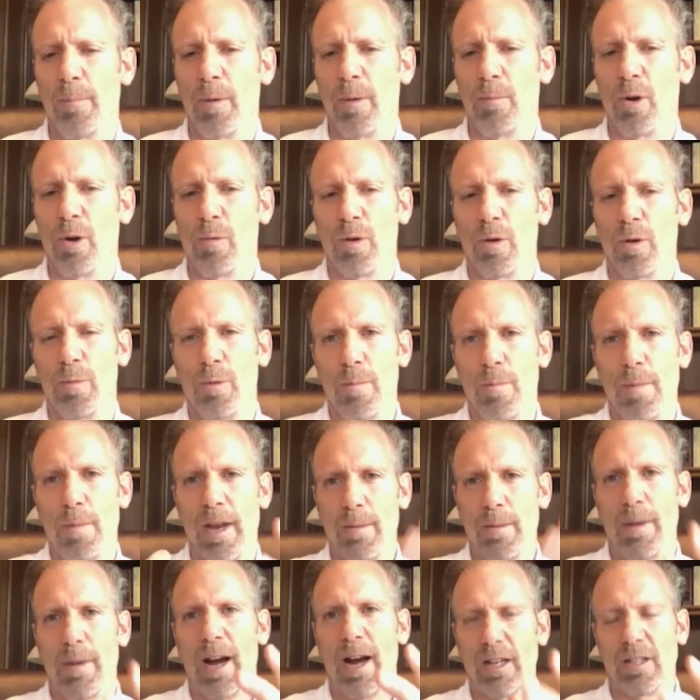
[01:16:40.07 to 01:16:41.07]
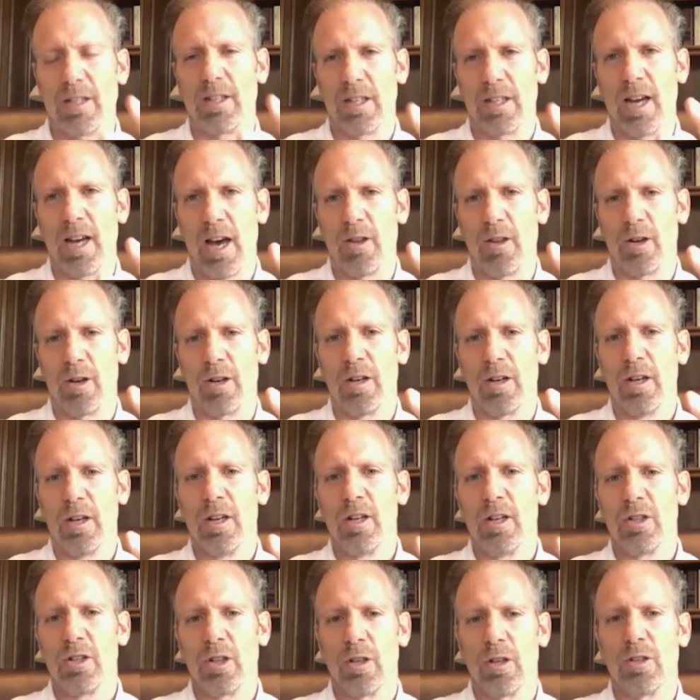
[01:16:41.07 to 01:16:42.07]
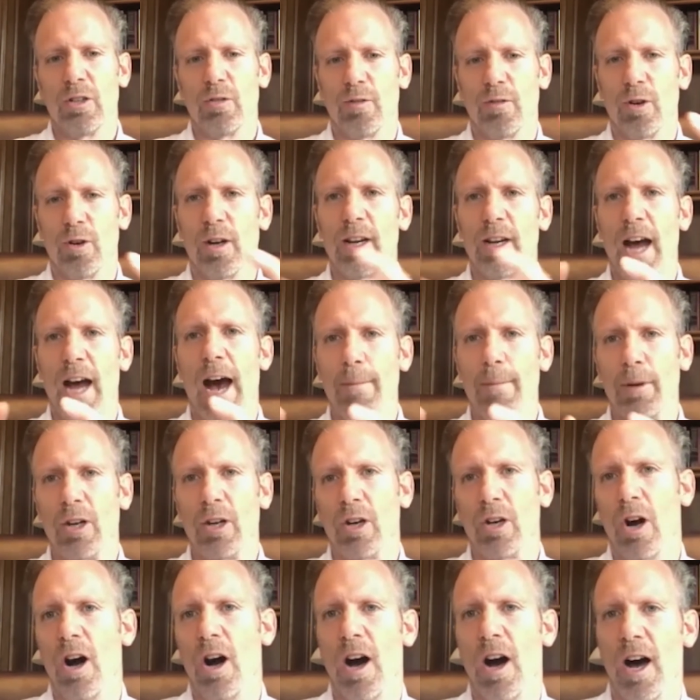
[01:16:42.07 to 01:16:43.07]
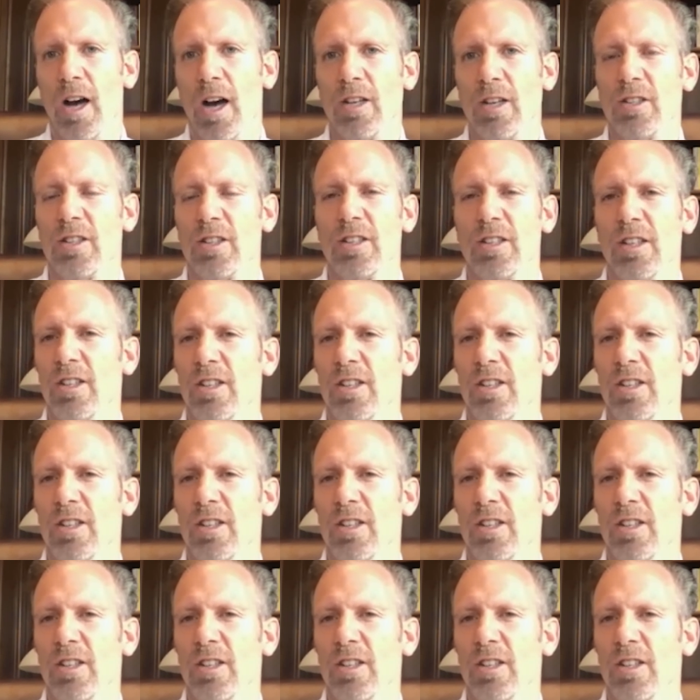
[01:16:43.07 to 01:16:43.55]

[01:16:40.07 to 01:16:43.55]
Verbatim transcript: But when we put many minds together to, to, for a common cause.